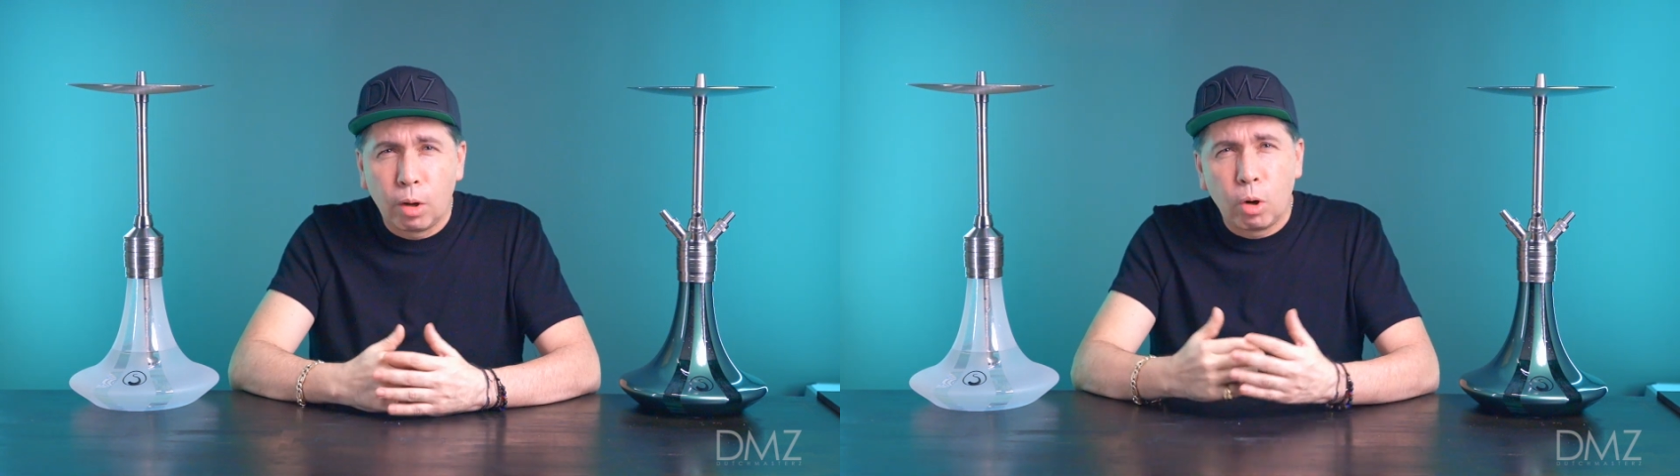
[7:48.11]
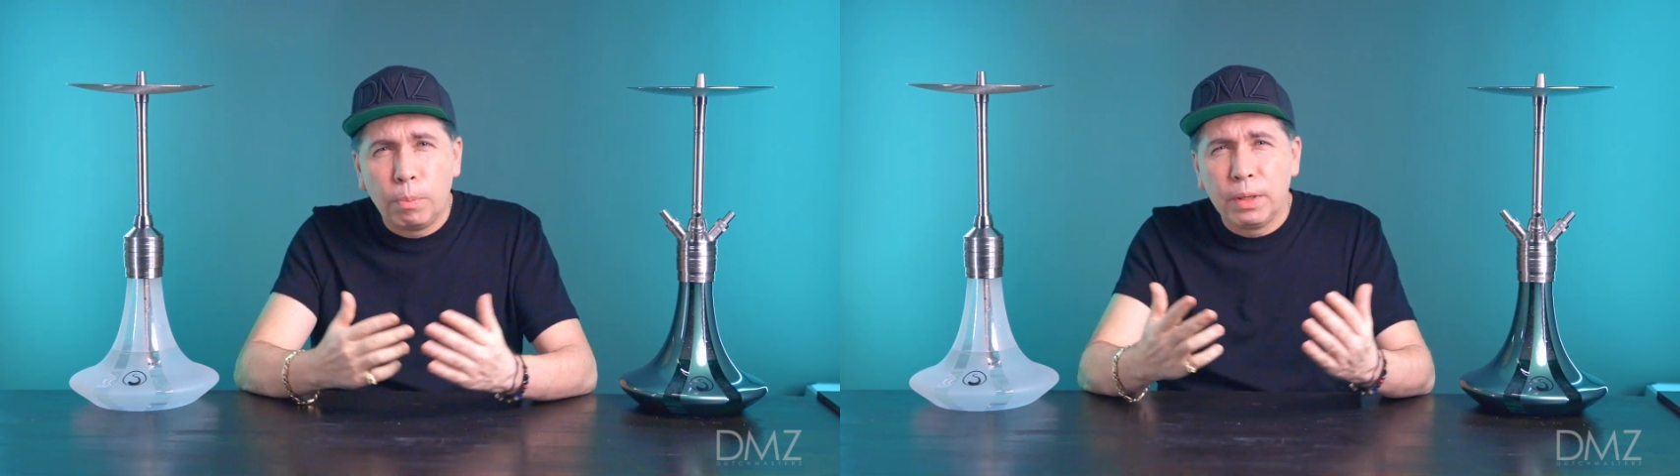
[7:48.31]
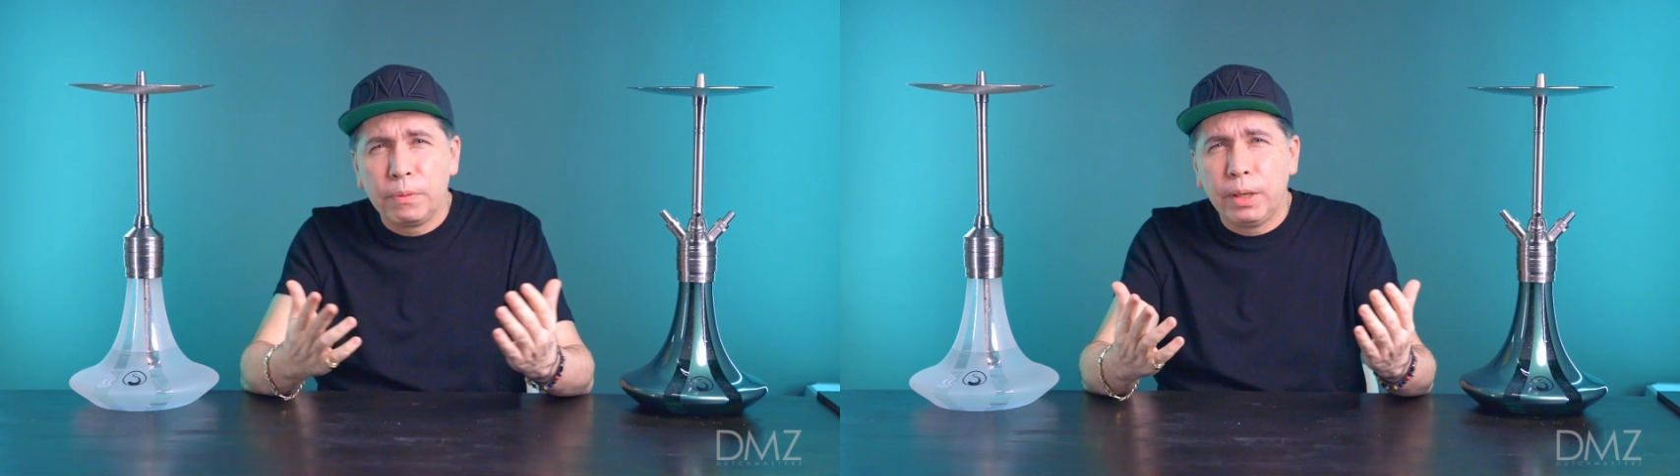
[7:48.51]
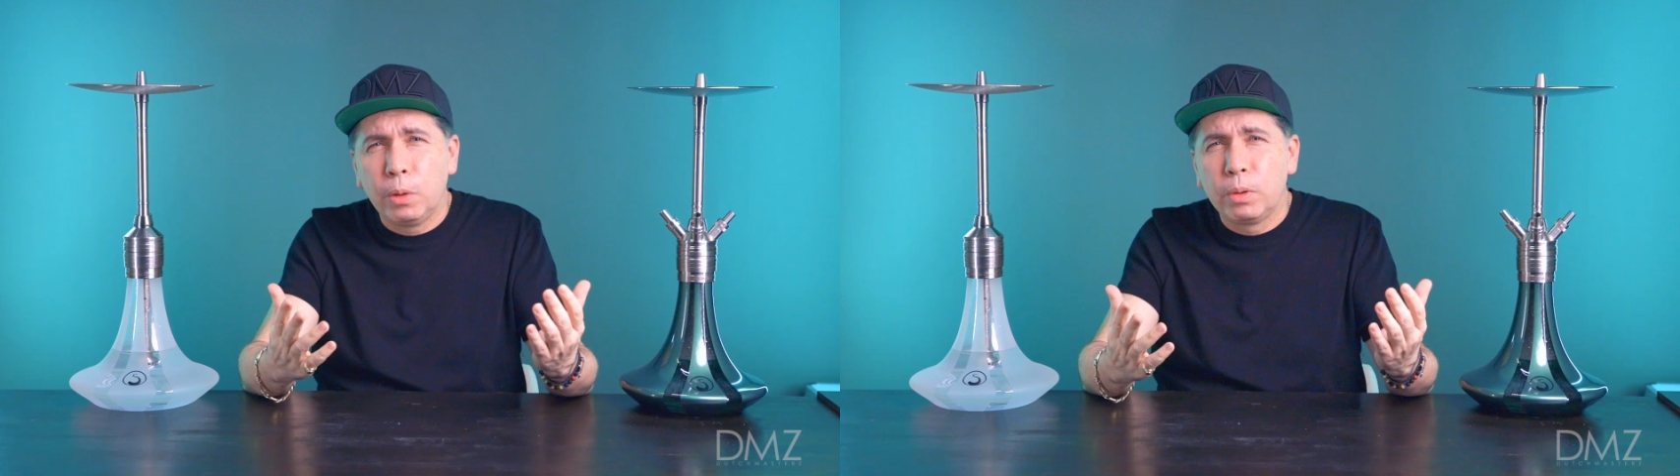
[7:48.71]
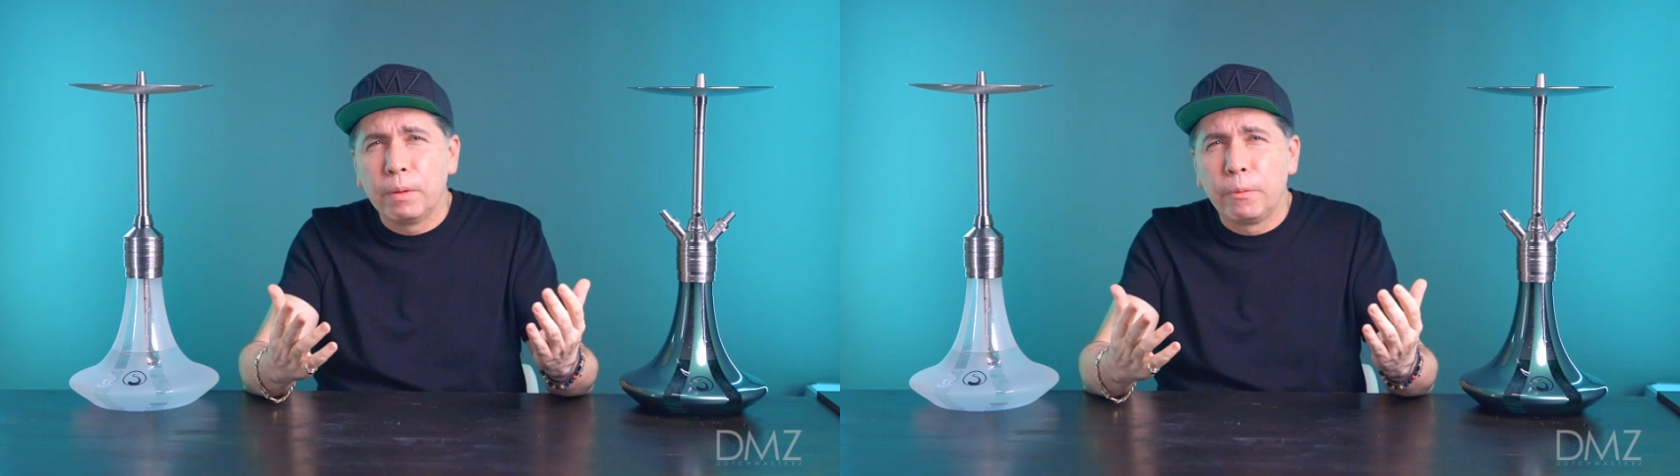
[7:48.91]
I hope this
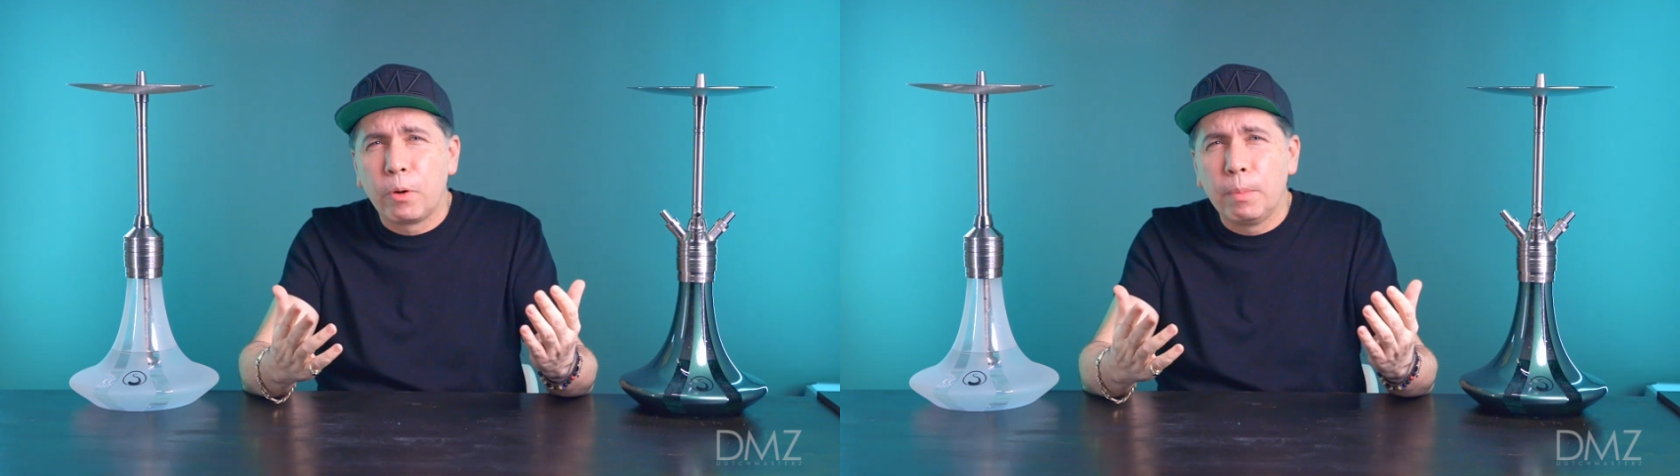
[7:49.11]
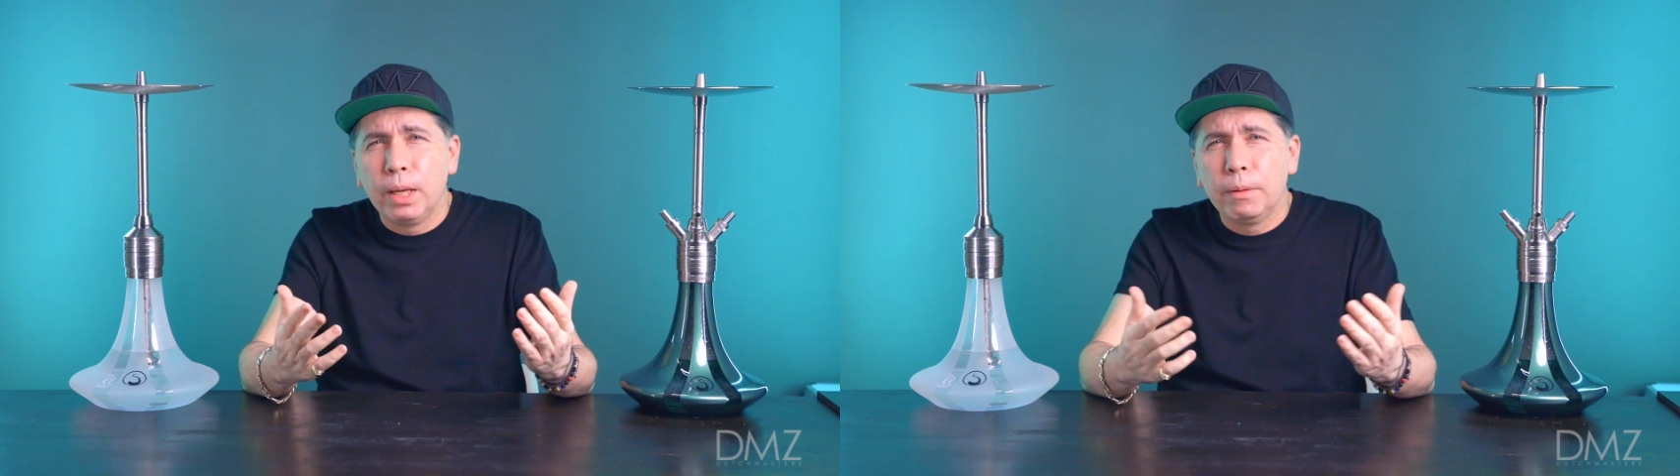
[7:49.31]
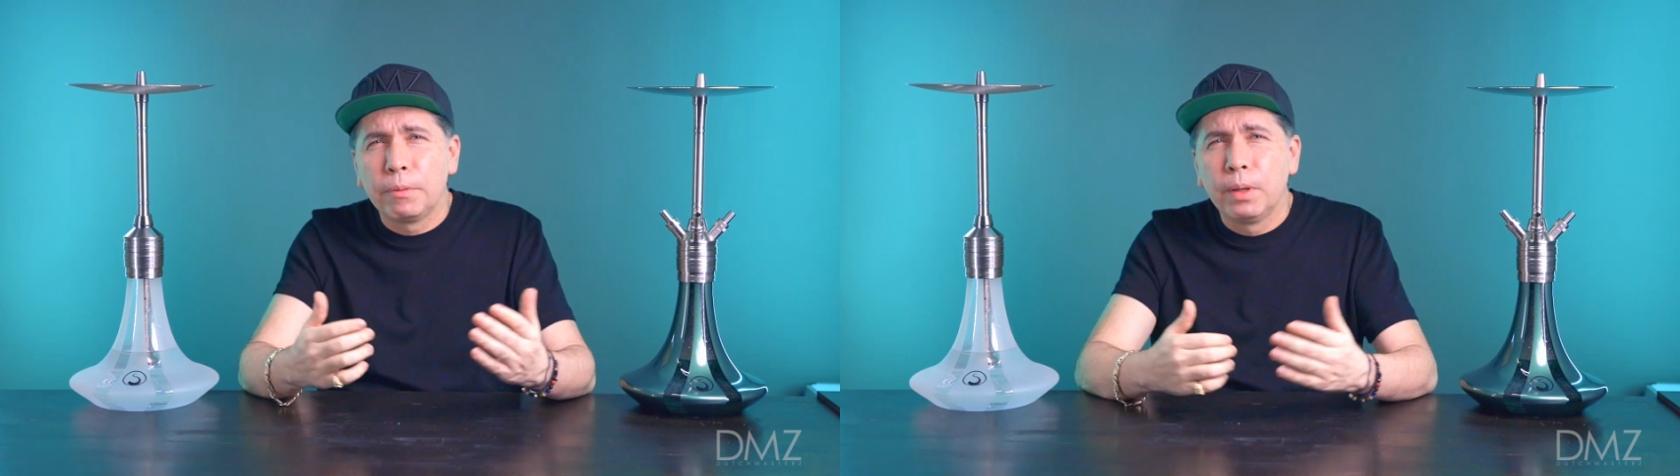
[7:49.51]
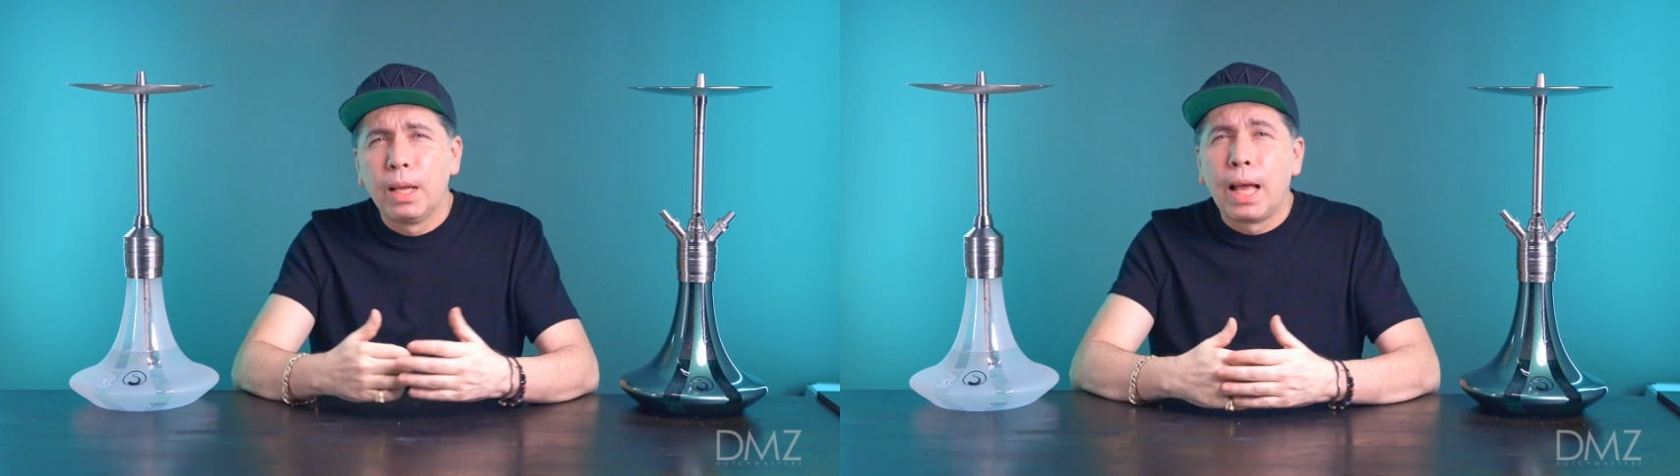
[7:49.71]
video was informative.